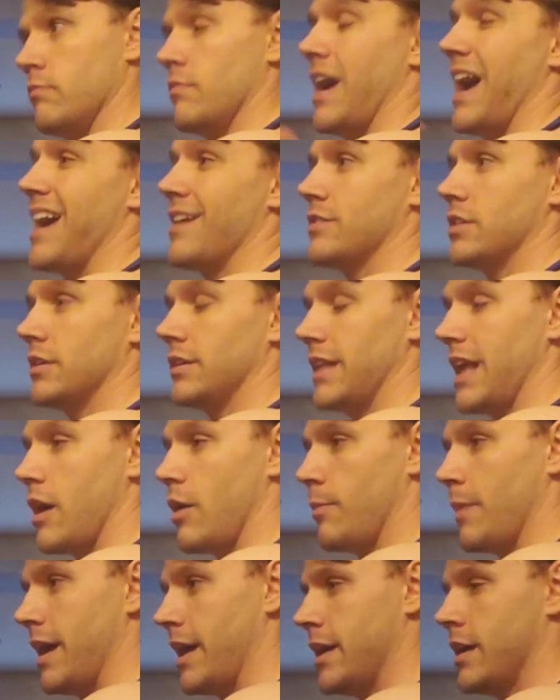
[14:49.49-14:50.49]
I have to
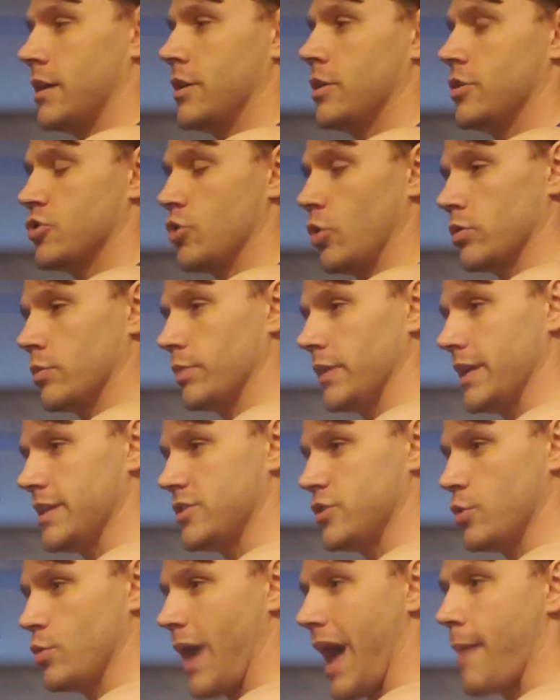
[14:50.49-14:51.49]
allow my shoulder blades
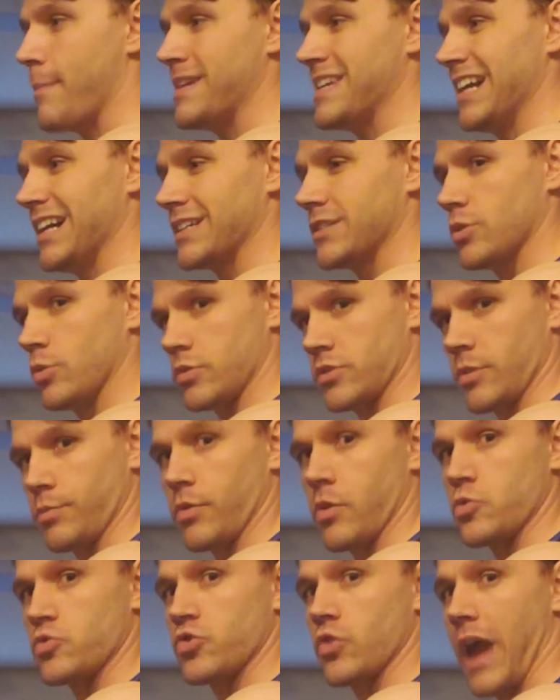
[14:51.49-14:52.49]
to abduct or to
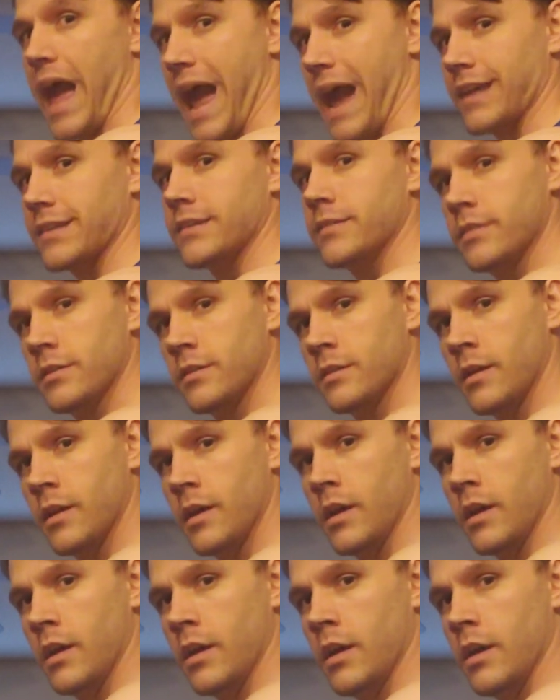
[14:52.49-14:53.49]
protract
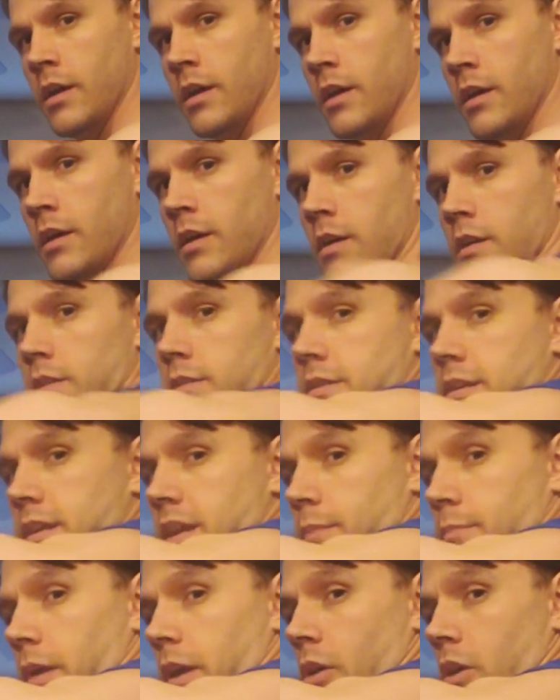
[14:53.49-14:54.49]
to
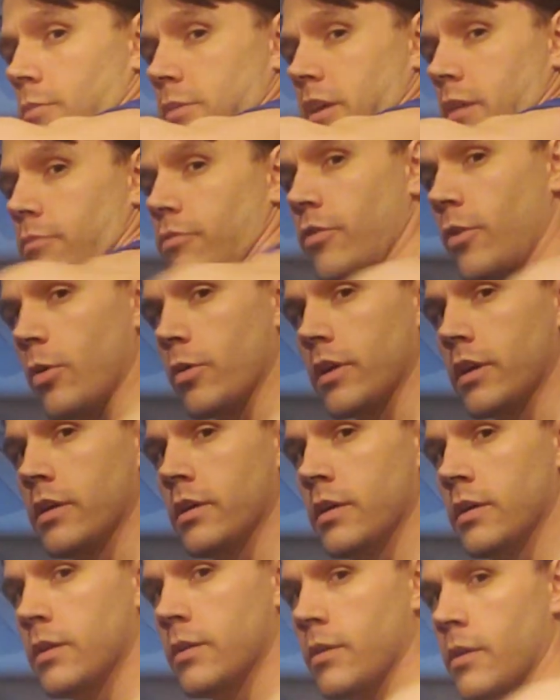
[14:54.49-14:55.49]
get my arm to come forward.
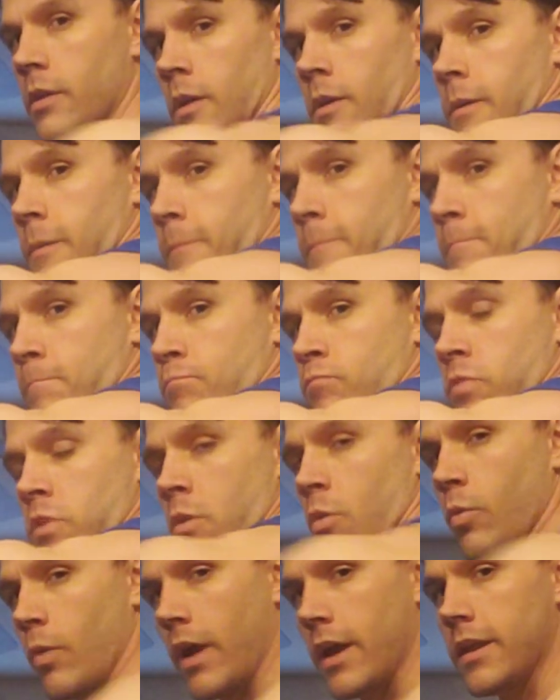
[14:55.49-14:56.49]

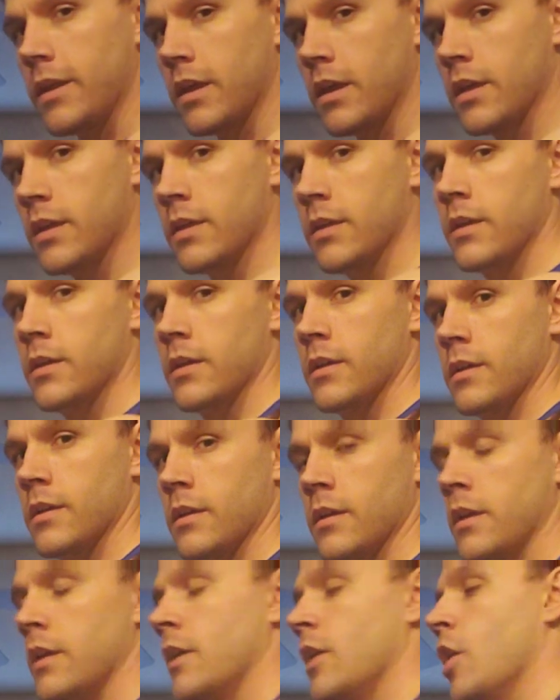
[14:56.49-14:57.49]
Right?
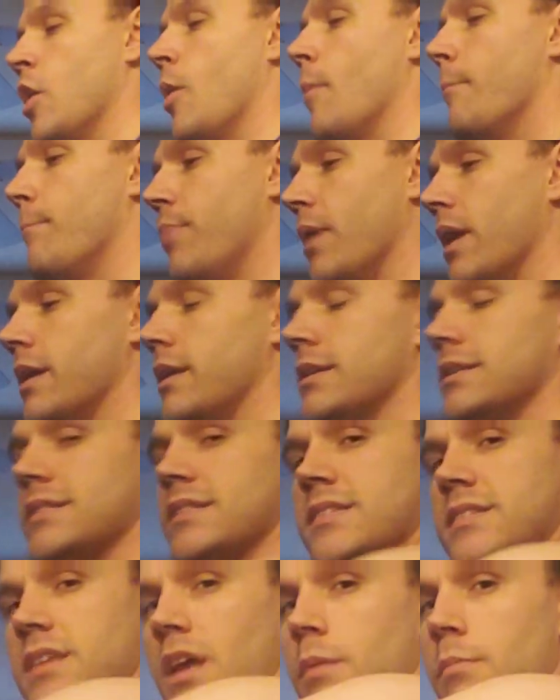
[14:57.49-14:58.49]
But
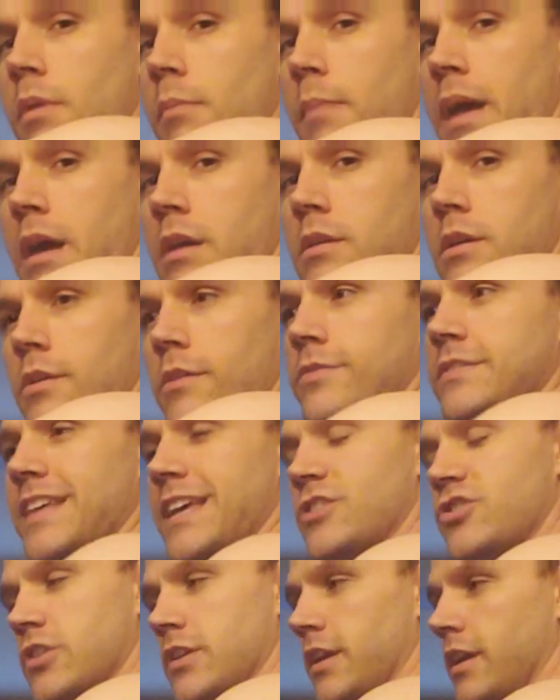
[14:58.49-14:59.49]
some amount of
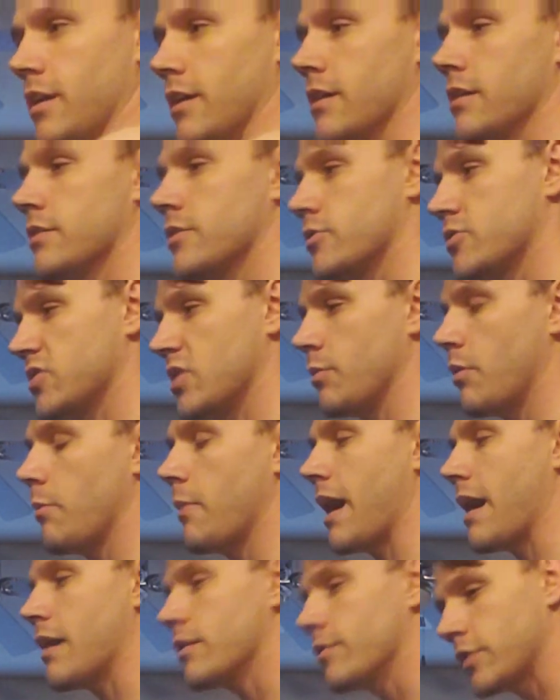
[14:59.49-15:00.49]
tension here, or some
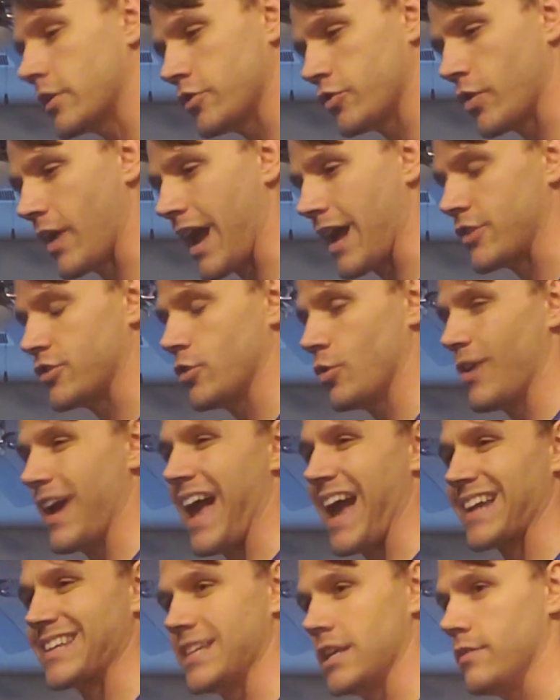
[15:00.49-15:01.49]
amount of contraction or
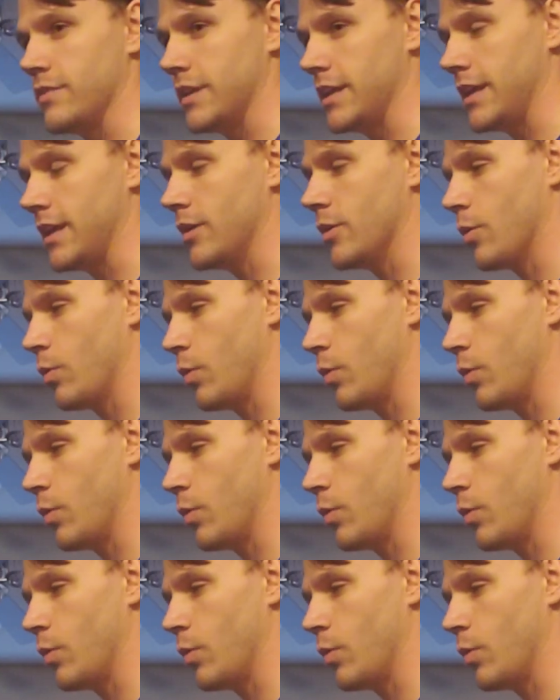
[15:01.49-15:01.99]
activity or